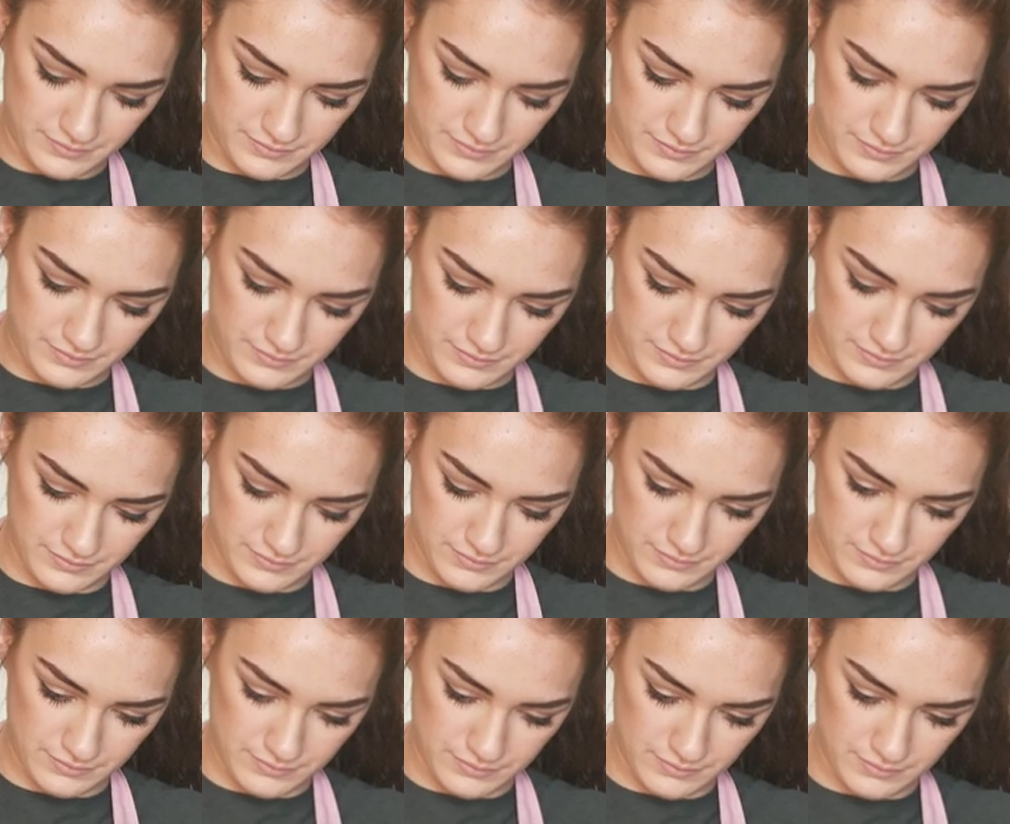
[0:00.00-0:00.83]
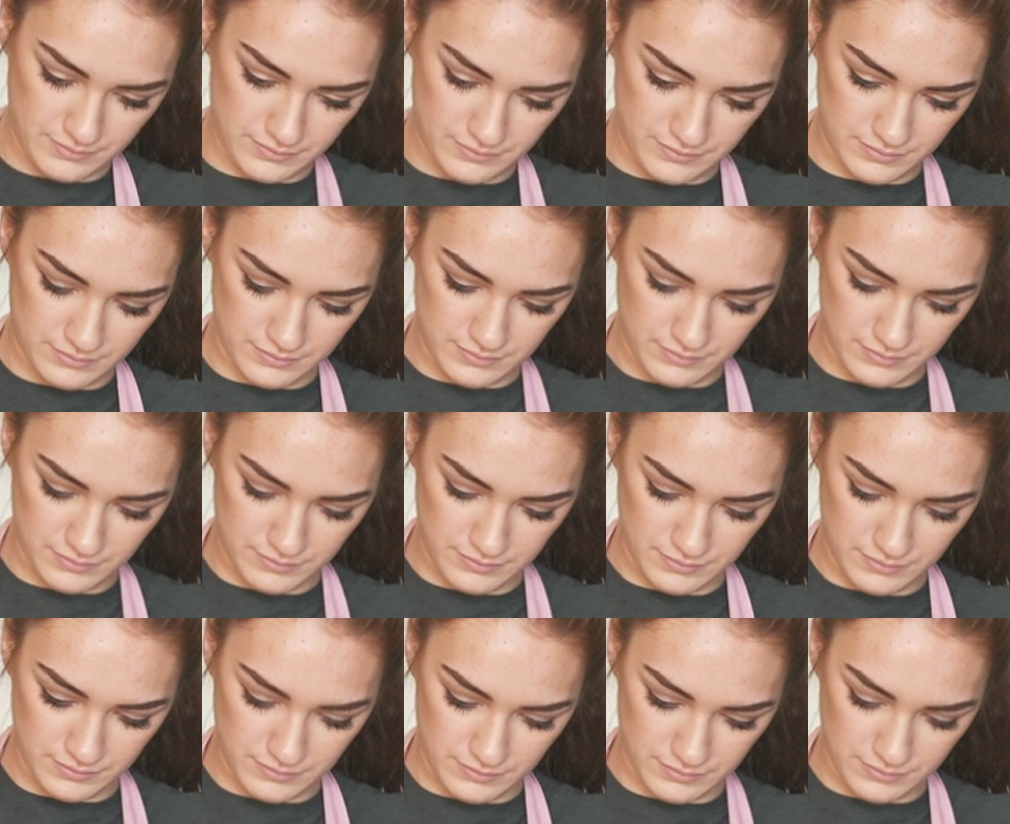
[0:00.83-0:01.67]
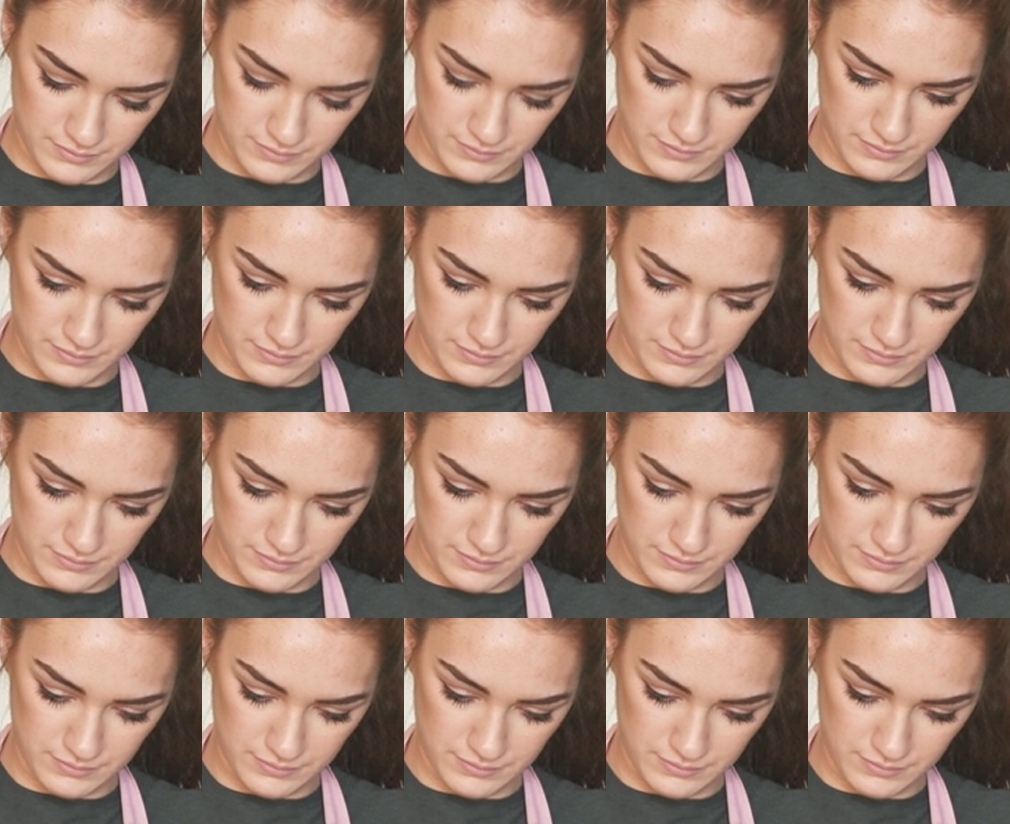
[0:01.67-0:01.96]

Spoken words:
(silence)